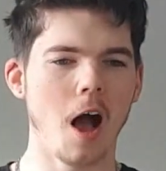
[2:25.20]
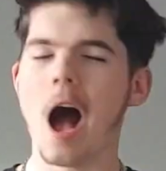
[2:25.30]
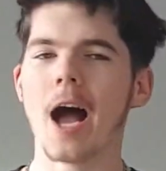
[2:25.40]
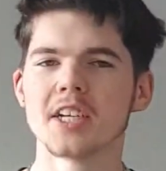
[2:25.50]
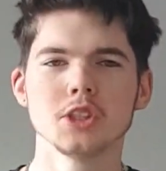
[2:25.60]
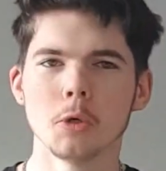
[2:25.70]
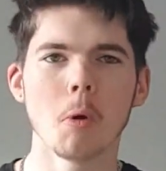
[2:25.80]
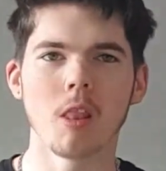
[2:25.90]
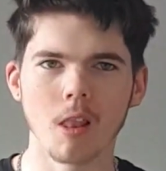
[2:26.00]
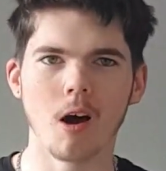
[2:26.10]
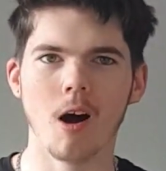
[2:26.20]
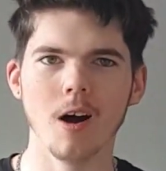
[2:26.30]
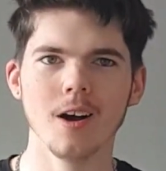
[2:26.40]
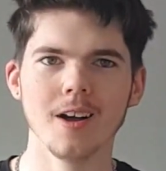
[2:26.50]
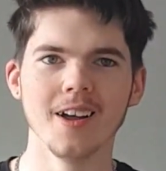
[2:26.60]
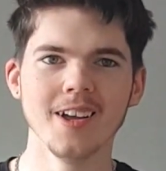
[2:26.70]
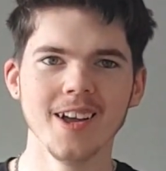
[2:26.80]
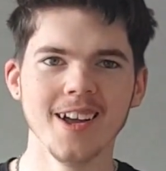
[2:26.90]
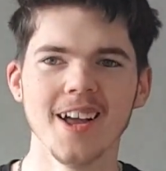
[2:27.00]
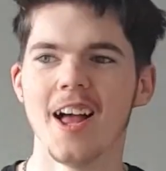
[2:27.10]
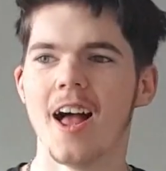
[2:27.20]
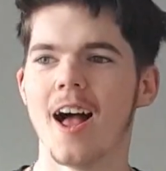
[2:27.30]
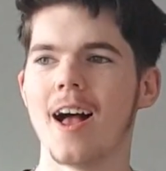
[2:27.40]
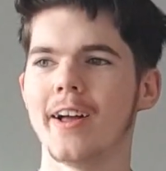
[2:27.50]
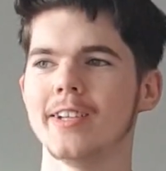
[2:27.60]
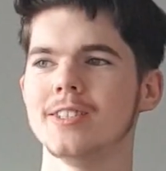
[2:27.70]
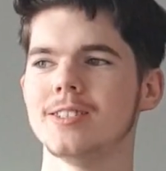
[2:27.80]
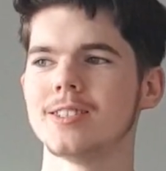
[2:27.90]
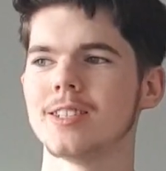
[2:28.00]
I do a lot. And